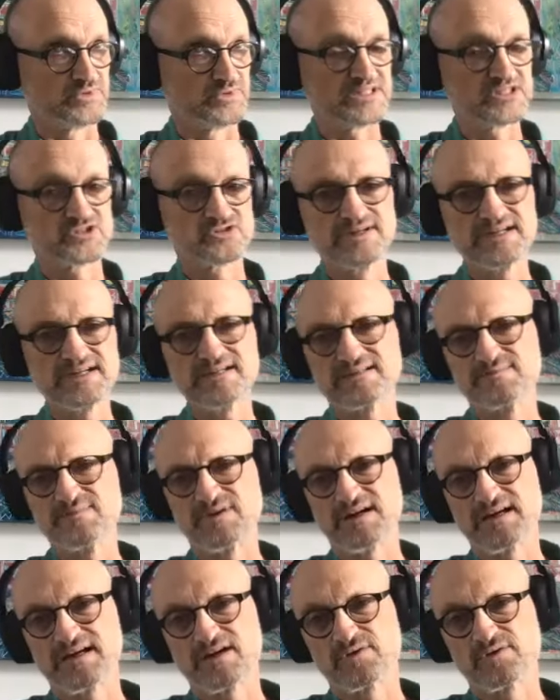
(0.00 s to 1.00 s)
we're
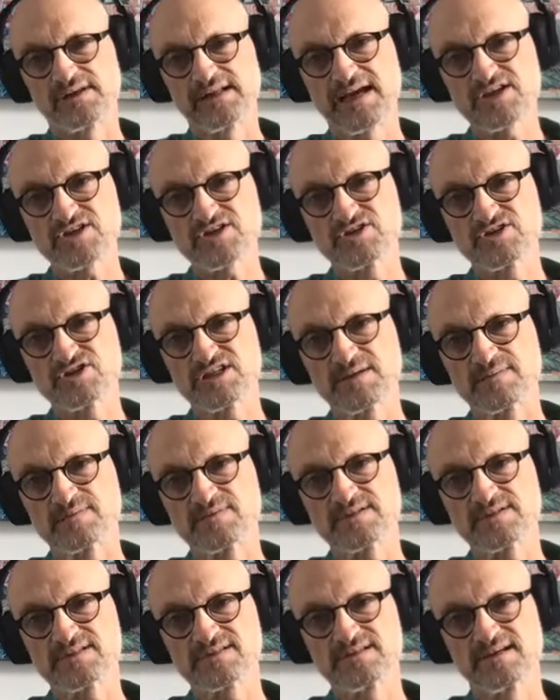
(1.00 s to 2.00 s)
triggered by our
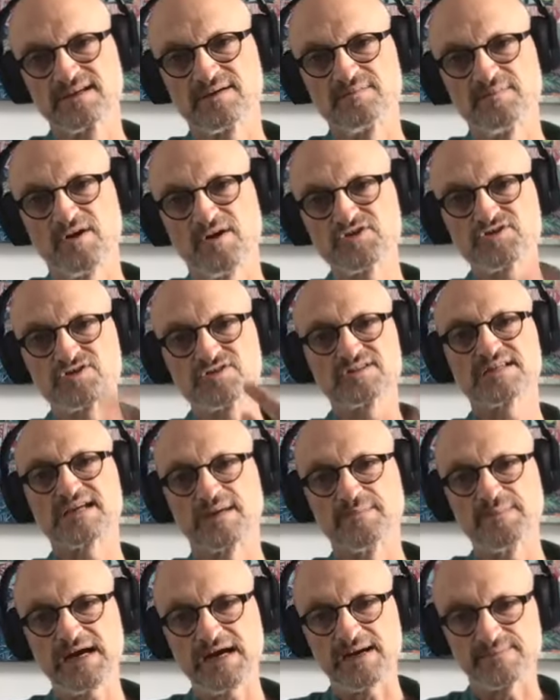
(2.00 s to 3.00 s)
relationships, emotions
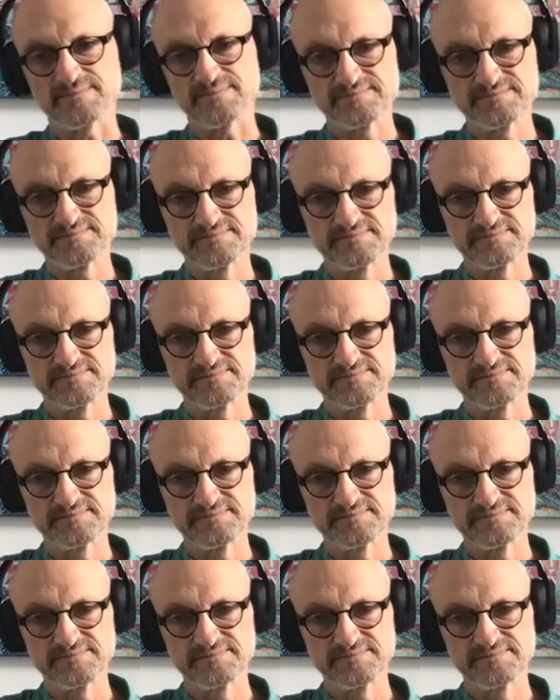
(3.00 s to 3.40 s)
come up,